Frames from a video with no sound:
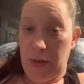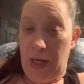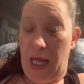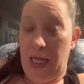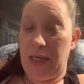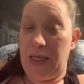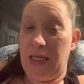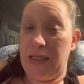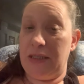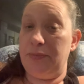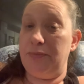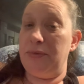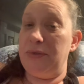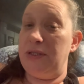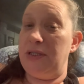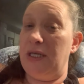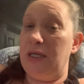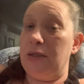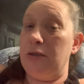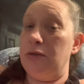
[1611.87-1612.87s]
at this
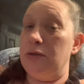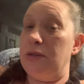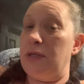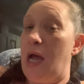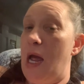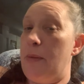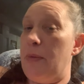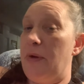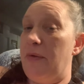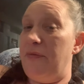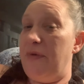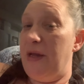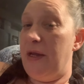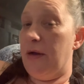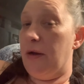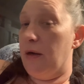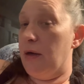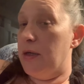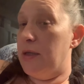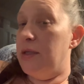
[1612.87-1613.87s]
particular time of
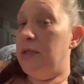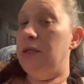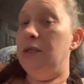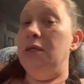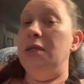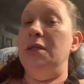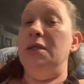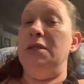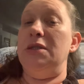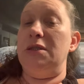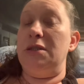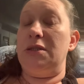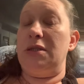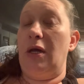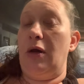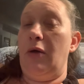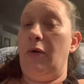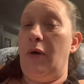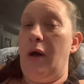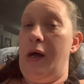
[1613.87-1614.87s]
year.
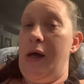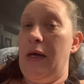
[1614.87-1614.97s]
So